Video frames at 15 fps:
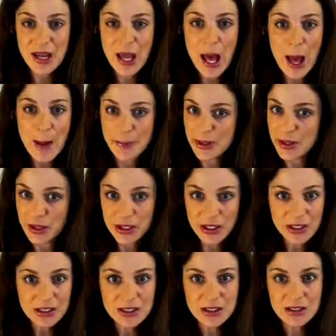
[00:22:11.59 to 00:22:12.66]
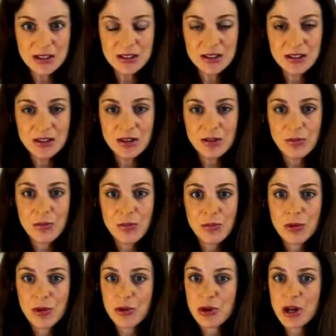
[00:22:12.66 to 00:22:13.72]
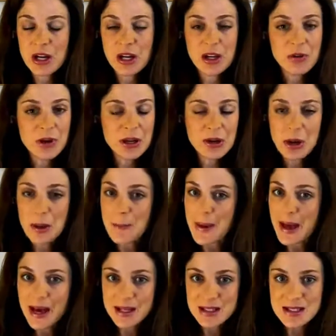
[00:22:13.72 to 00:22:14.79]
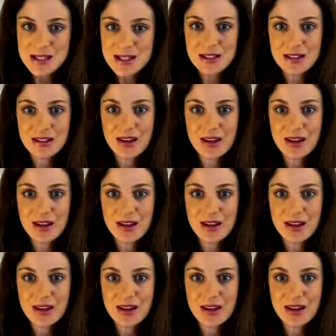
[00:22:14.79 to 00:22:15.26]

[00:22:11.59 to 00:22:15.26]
happier, creating greater impact,